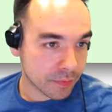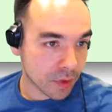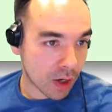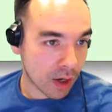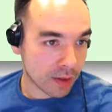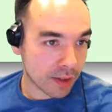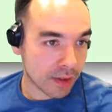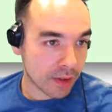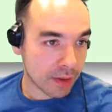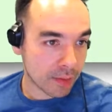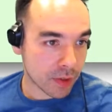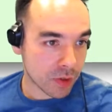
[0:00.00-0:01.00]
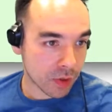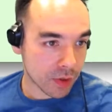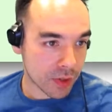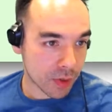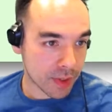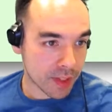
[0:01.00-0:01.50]
Content theme controller.
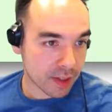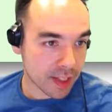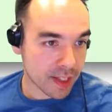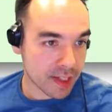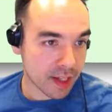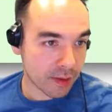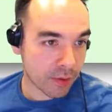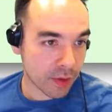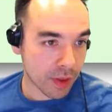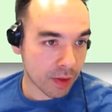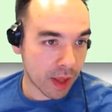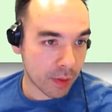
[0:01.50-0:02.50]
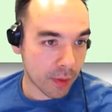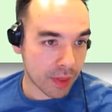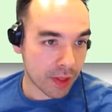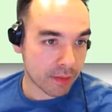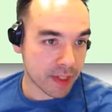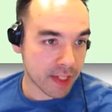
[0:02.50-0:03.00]
So it's listening for the lightweight
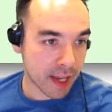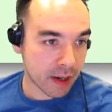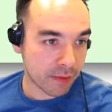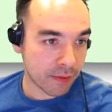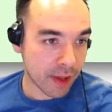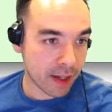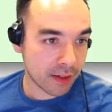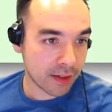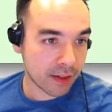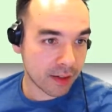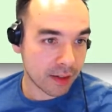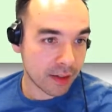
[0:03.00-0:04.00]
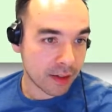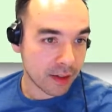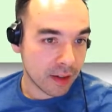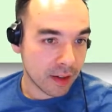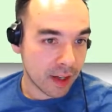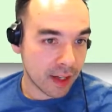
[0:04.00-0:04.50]
theme set event.
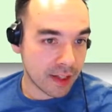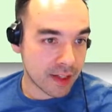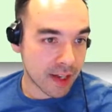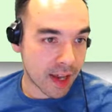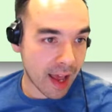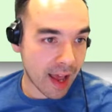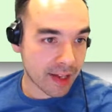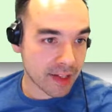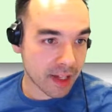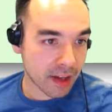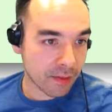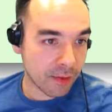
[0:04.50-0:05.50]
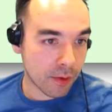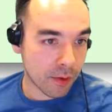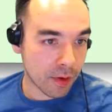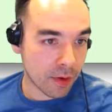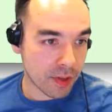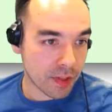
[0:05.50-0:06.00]
It's asking
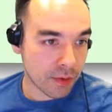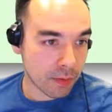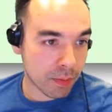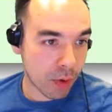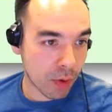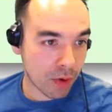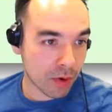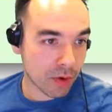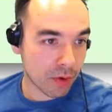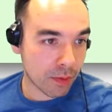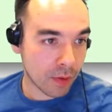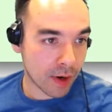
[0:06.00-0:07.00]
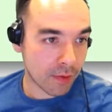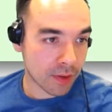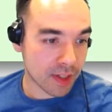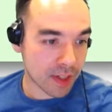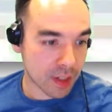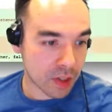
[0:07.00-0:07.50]
for support whenever
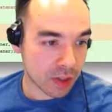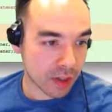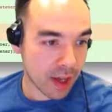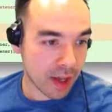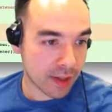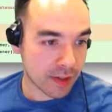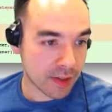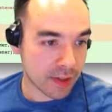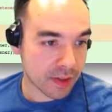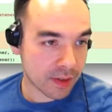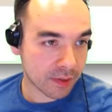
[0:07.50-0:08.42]
it's initialized.